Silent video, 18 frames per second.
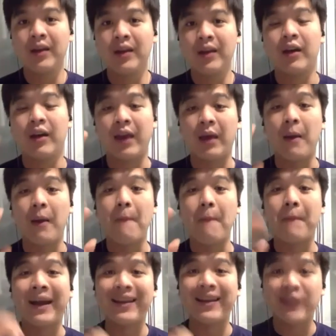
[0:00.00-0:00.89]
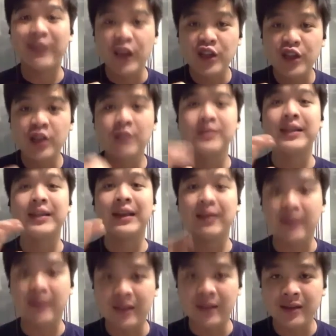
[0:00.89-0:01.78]
okay, my intention of
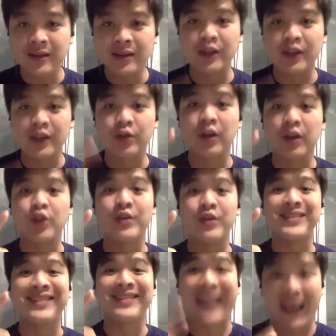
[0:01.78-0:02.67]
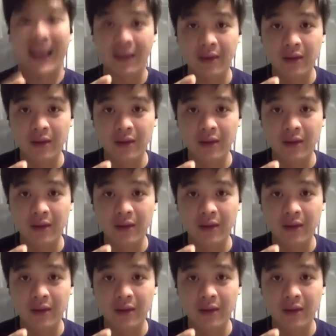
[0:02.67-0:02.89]
saying this is to address that.